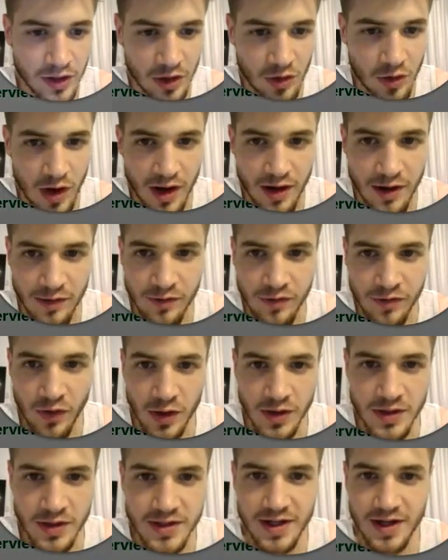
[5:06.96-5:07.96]
create a
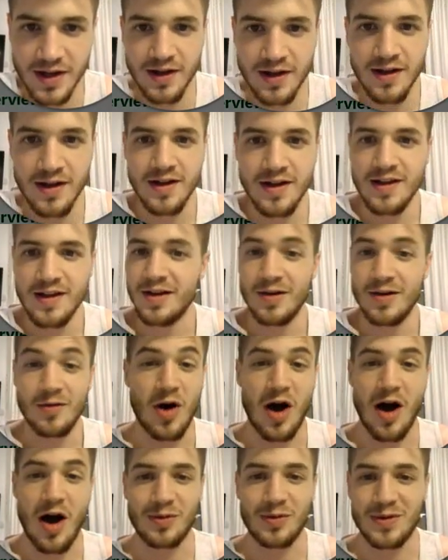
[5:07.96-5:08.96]
filter.
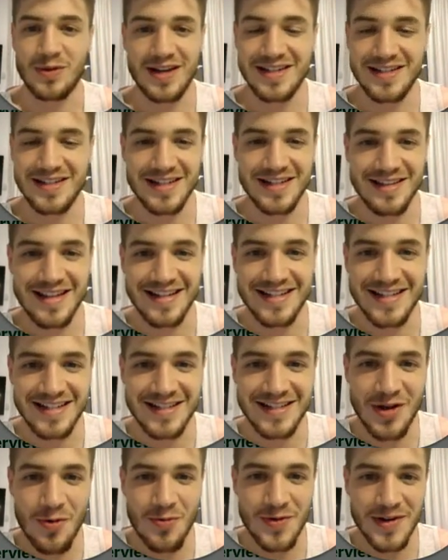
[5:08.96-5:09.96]
Wow, there's
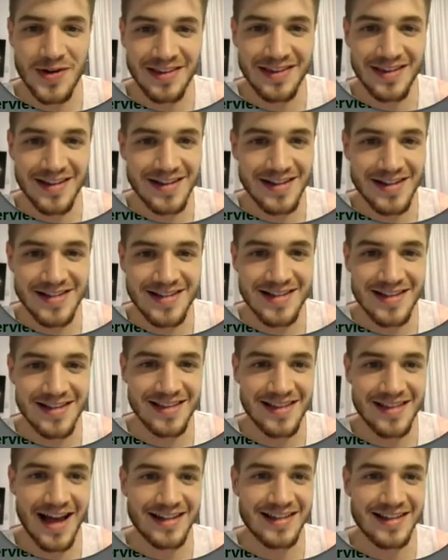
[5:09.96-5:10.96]
just so many things
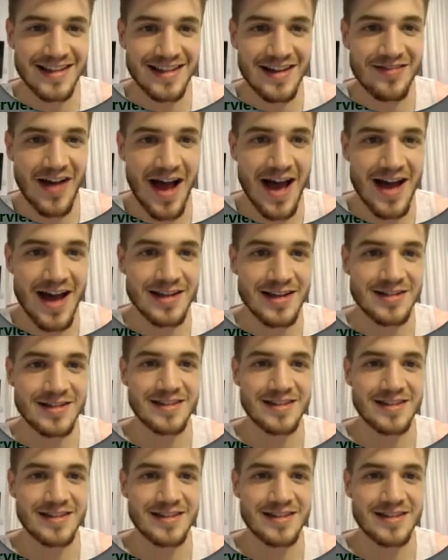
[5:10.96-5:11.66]
that they've added to